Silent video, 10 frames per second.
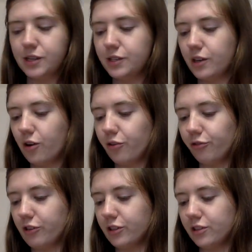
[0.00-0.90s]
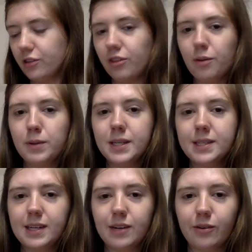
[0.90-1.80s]
So first, the
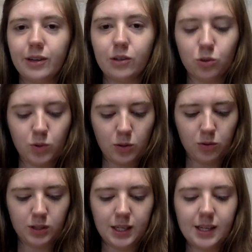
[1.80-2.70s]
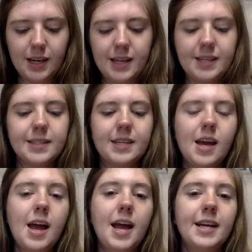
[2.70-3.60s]
materials we will need is
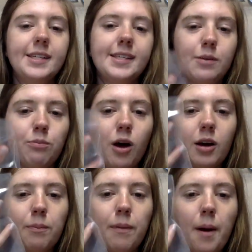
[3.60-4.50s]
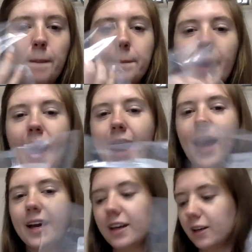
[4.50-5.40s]
a Ziploc
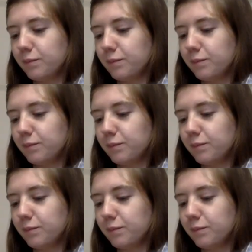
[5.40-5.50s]
bag